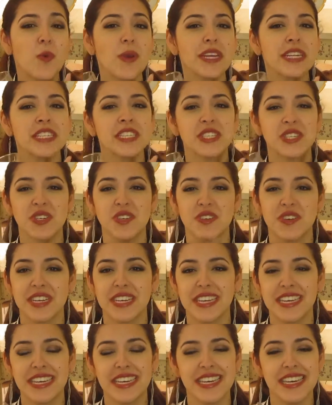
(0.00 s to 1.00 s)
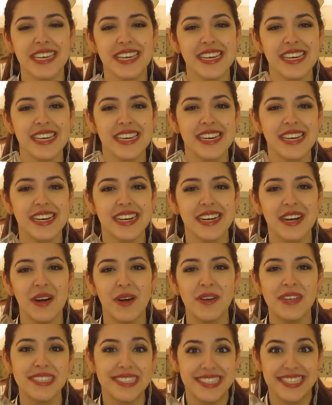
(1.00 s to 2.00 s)
wintry
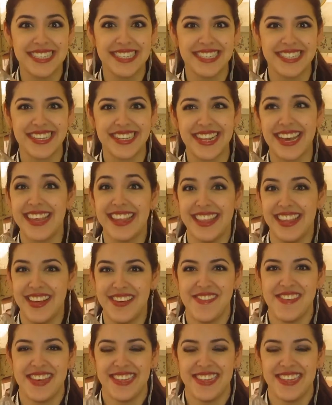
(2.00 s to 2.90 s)
uh, season. I love